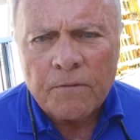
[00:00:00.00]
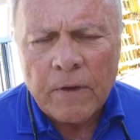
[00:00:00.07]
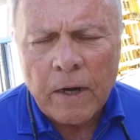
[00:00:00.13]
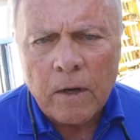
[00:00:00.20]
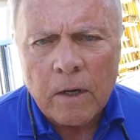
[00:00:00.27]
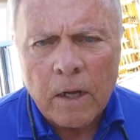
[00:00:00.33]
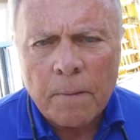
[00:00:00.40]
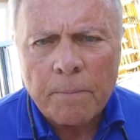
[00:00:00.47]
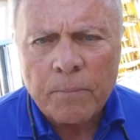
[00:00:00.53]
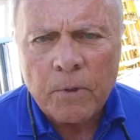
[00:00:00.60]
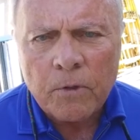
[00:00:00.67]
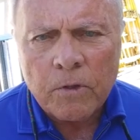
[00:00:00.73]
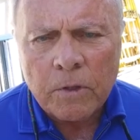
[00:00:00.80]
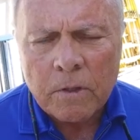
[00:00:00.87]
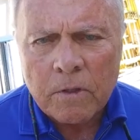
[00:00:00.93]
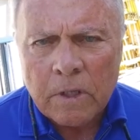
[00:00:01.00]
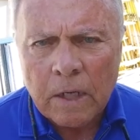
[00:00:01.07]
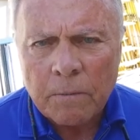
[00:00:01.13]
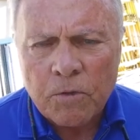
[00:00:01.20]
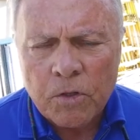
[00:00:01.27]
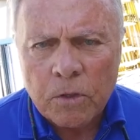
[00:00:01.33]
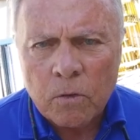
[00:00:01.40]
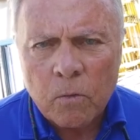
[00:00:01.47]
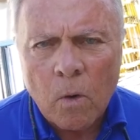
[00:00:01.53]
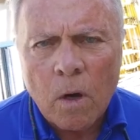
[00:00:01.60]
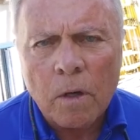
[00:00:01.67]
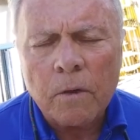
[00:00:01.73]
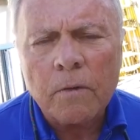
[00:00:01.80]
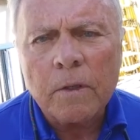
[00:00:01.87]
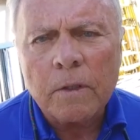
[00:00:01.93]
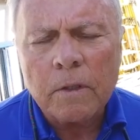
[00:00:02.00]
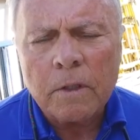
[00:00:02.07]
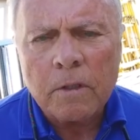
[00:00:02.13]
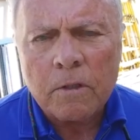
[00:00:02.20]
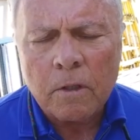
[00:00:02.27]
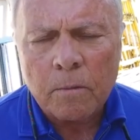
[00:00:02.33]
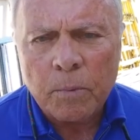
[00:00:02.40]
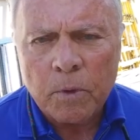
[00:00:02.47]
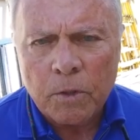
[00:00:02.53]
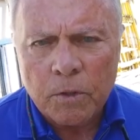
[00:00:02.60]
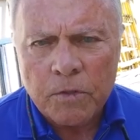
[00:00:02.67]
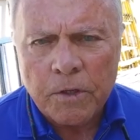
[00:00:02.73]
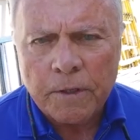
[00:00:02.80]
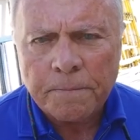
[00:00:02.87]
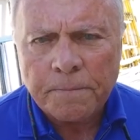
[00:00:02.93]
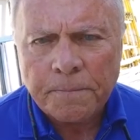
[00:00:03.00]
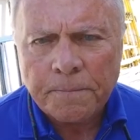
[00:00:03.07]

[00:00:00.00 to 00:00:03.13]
fired up using the same chilled water that these are producing.